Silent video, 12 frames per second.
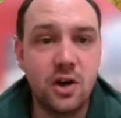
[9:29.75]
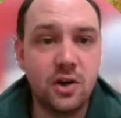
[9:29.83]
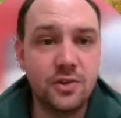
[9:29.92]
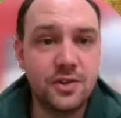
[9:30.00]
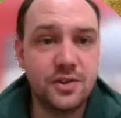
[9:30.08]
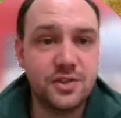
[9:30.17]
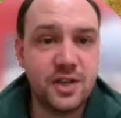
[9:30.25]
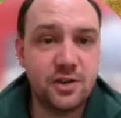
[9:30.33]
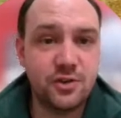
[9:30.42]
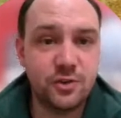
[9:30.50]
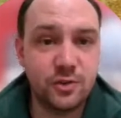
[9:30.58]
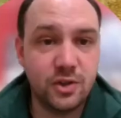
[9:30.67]
on the
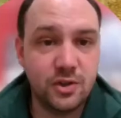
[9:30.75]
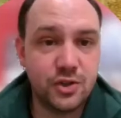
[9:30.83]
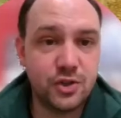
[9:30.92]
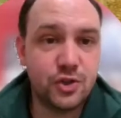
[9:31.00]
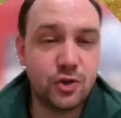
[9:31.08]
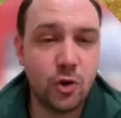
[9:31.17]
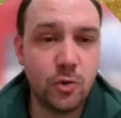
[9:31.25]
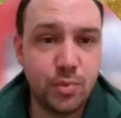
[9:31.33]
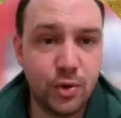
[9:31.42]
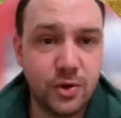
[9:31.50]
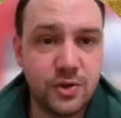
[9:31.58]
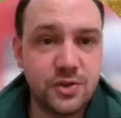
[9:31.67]
central strong
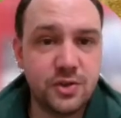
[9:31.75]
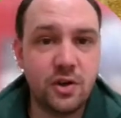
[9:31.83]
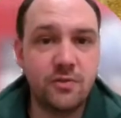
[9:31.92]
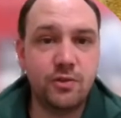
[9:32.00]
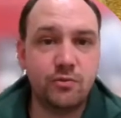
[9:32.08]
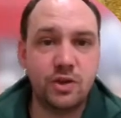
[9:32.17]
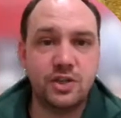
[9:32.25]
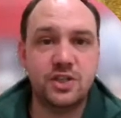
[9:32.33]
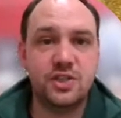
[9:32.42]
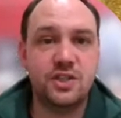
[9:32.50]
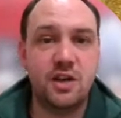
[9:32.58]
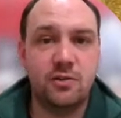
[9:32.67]
points of the ridge
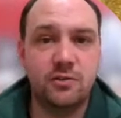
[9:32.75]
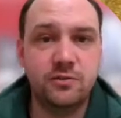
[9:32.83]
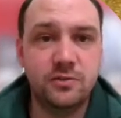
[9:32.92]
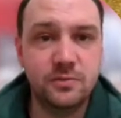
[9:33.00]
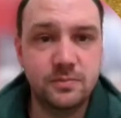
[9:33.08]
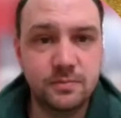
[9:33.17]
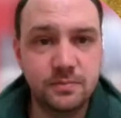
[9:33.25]
itself.